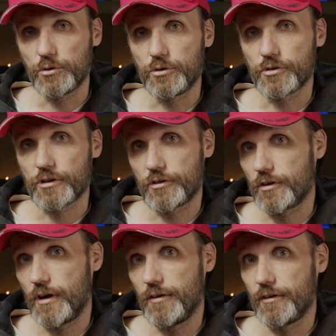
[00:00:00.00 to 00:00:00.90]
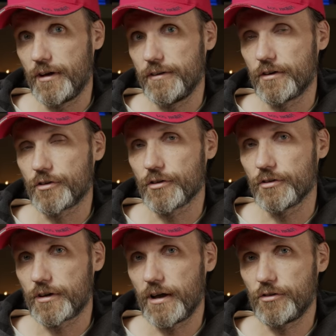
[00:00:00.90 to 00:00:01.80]
to just sort of have it in there,
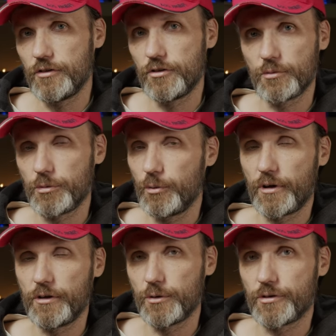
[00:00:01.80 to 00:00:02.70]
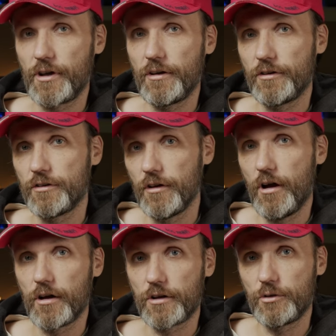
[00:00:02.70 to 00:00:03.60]
so in case you just simply want to do a standard
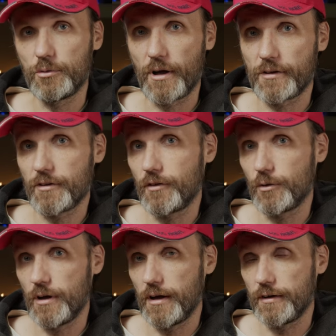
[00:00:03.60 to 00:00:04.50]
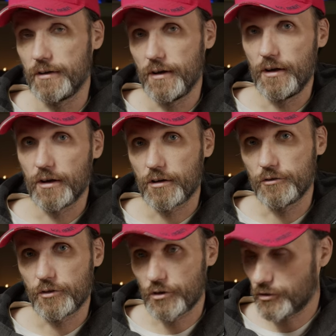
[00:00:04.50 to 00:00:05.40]
log to Rec 709
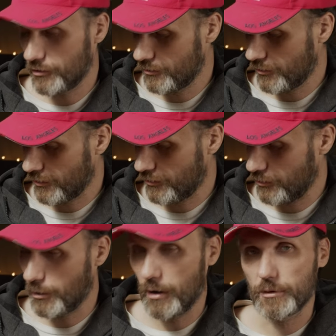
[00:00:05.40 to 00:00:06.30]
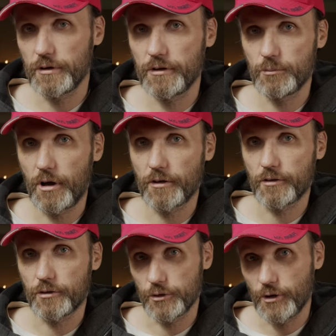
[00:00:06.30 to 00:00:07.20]
conversion, so you can see properly in a
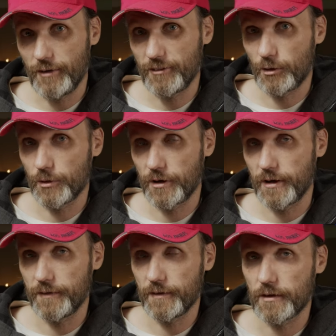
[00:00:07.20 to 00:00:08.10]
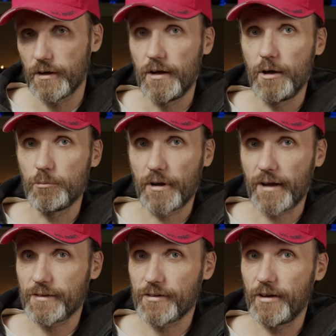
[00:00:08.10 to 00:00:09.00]
monitor, you have it already in there. But
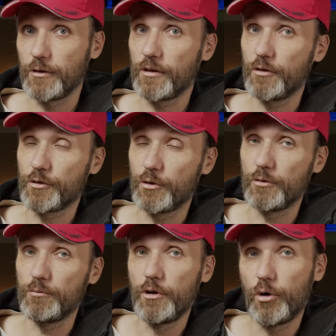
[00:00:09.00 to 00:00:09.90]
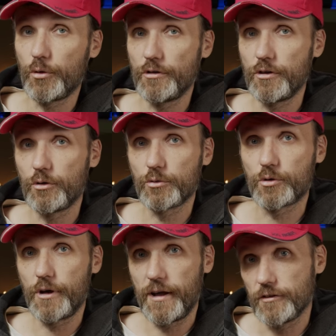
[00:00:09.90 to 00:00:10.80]
like I said, you can also load in your own
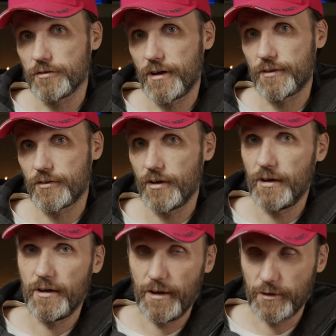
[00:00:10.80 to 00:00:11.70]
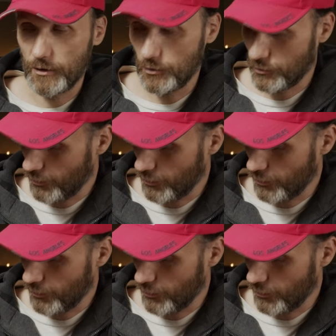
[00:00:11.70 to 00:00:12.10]
creative LUTs, and you can use